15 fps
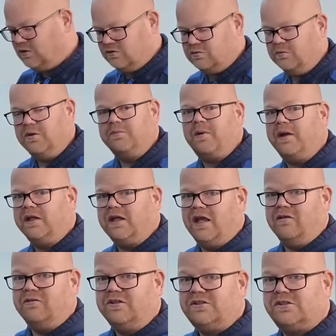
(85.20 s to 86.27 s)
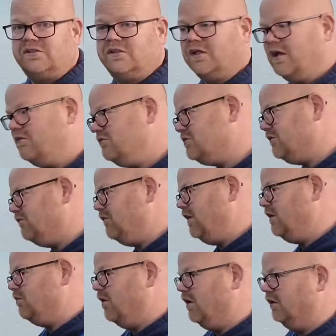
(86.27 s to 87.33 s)
doesn't want to pay the garage has
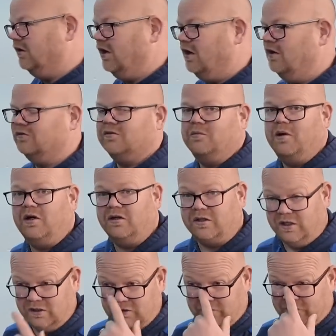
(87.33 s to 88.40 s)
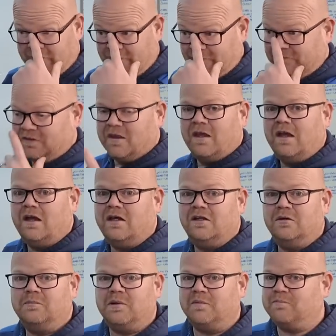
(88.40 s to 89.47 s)
fitted one aftermarket. And
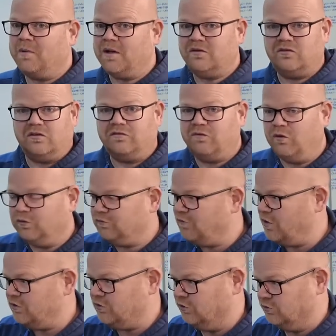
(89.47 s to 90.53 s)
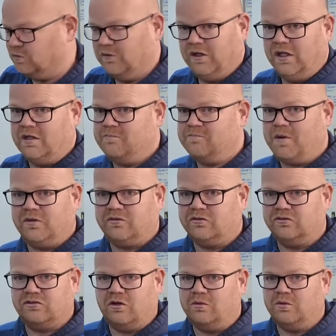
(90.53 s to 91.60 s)
it'll be a basic Ford Focus with a limb bus
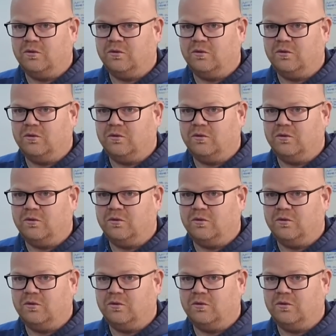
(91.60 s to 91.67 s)
controlled